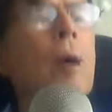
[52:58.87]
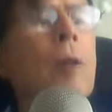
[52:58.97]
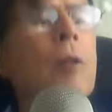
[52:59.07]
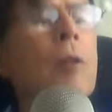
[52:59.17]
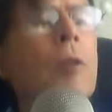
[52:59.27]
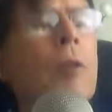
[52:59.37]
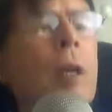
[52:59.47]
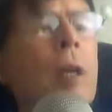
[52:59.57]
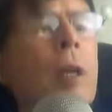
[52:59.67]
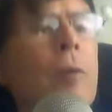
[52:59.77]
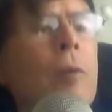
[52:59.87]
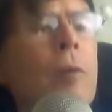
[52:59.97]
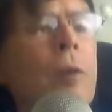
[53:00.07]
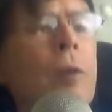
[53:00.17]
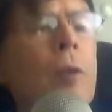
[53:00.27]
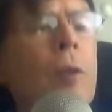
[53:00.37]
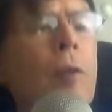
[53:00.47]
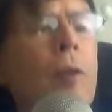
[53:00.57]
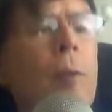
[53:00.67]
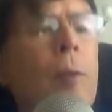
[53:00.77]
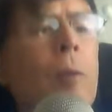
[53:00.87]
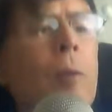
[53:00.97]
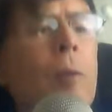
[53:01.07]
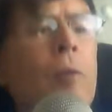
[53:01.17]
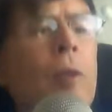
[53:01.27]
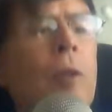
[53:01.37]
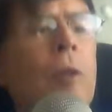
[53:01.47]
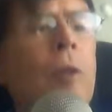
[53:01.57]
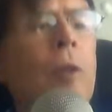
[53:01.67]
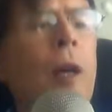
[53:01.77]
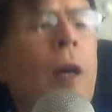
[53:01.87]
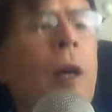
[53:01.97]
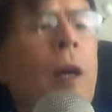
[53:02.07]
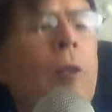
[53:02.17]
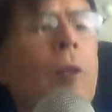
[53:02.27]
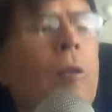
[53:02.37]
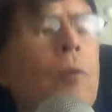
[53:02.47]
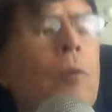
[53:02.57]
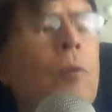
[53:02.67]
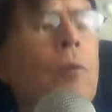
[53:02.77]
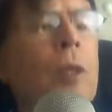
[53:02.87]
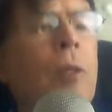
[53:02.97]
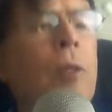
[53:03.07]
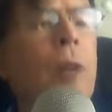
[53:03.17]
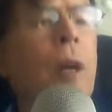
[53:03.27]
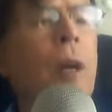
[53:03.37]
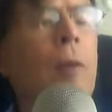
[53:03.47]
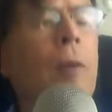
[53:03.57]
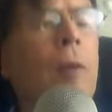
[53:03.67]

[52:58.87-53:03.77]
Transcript: sign up for the self-therapy journey free trial, which is a 14-day trial,